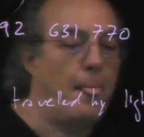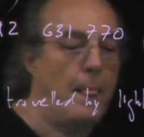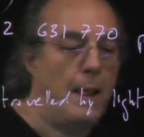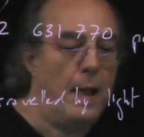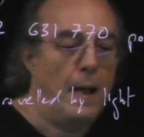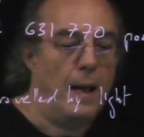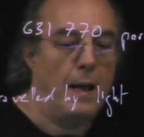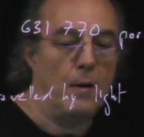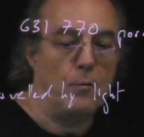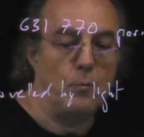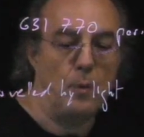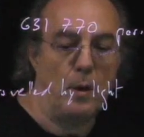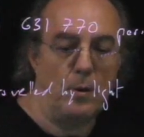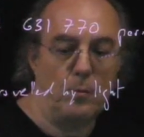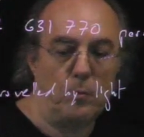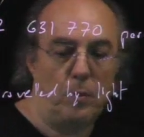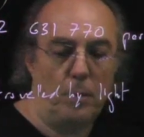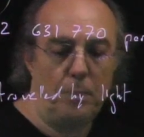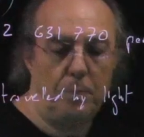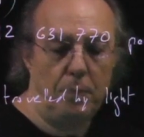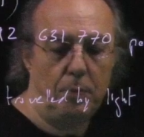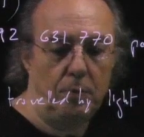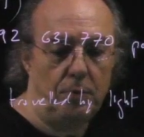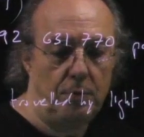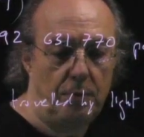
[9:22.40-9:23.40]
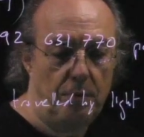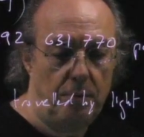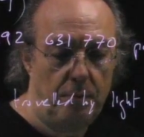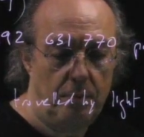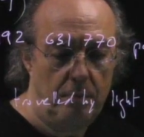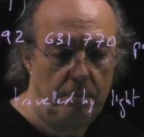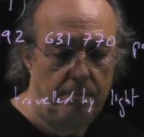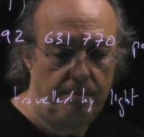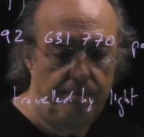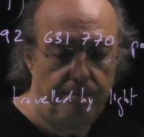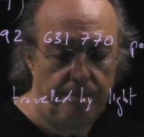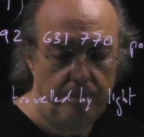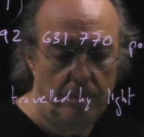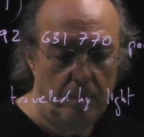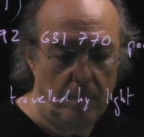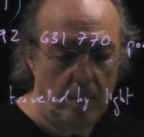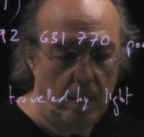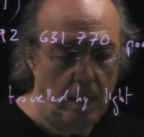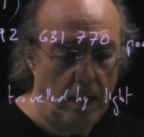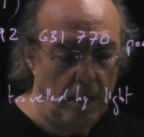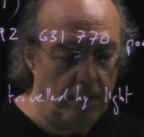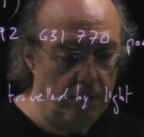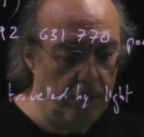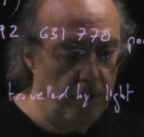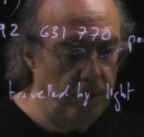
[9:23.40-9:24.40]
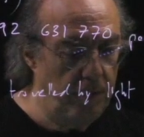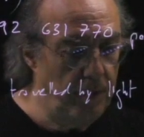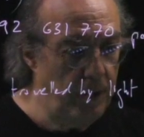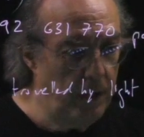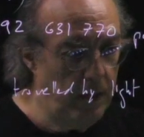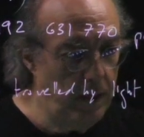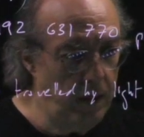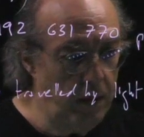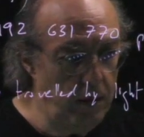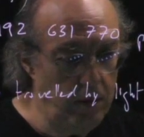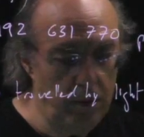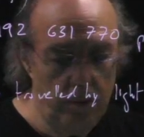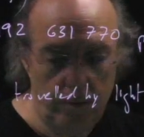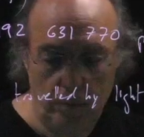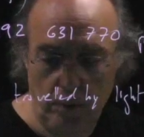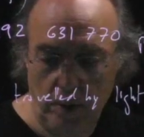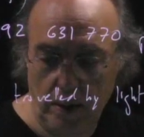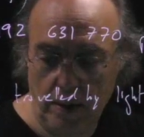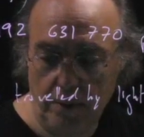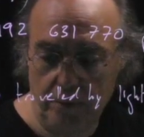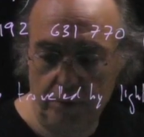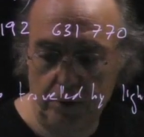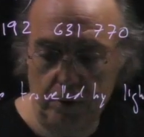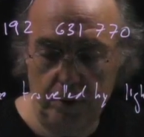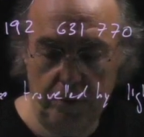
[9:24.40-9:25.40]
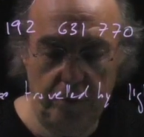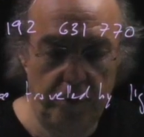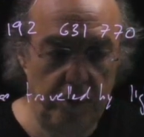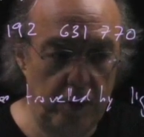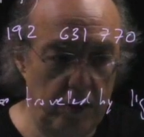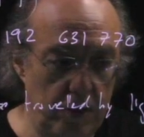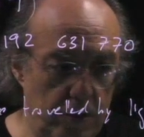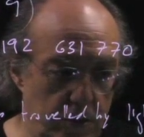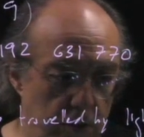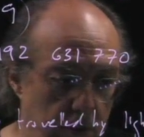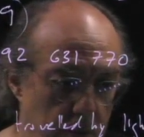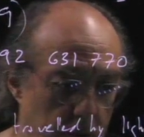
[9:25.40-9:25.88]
And when we put everything here, we have a definition